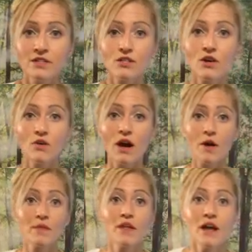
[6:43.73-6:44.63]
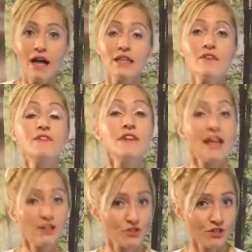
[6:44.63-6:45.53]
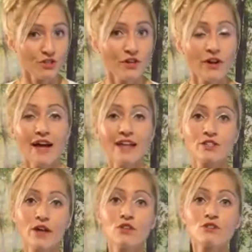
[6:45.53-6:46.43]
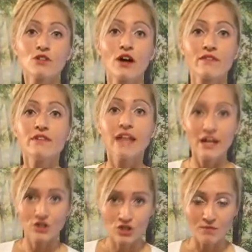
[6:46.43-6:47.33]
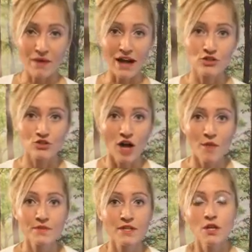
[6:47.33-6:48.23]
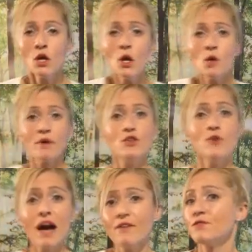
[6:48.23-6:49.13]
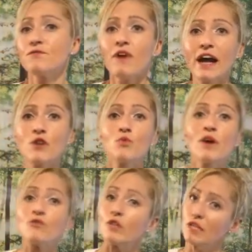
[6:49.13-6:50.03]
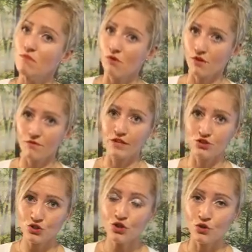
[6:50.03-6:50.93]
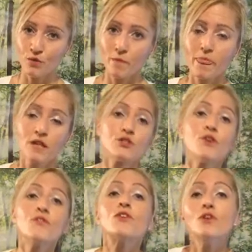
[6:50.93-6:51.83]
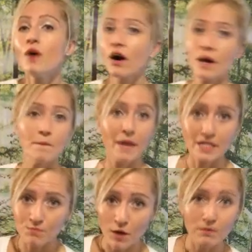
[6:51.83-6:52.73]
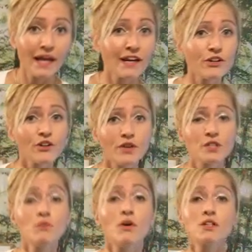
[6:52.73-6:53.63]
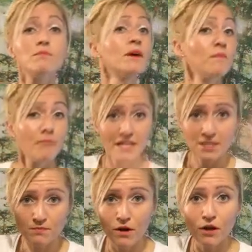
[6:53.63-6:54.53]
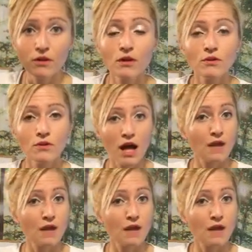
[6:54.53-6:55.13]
So I love nature, and so I use a lot of nature backdrops, but you have to find what really motivates you. So if you are a baseball player, you're going to want to put baseball